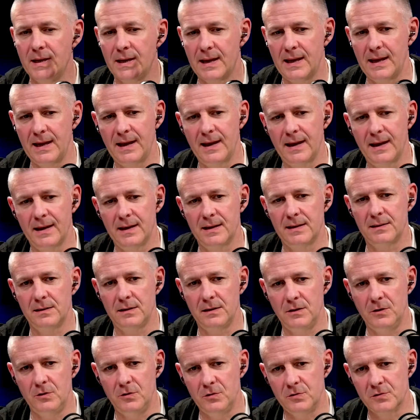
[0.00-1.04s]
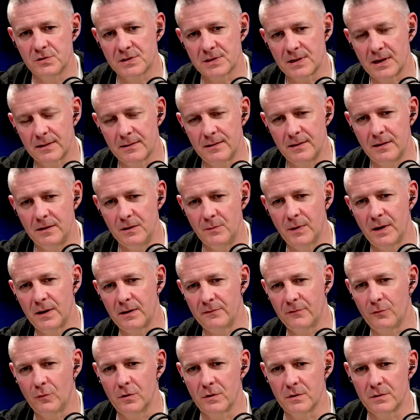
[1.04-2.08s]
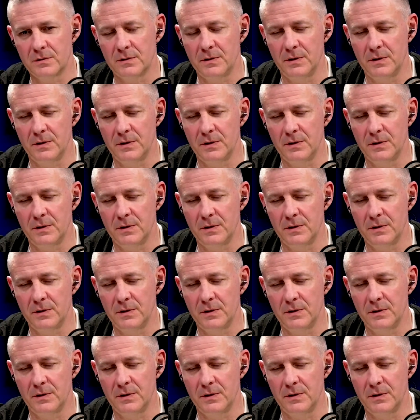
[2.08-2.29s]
can use, I think you might have word,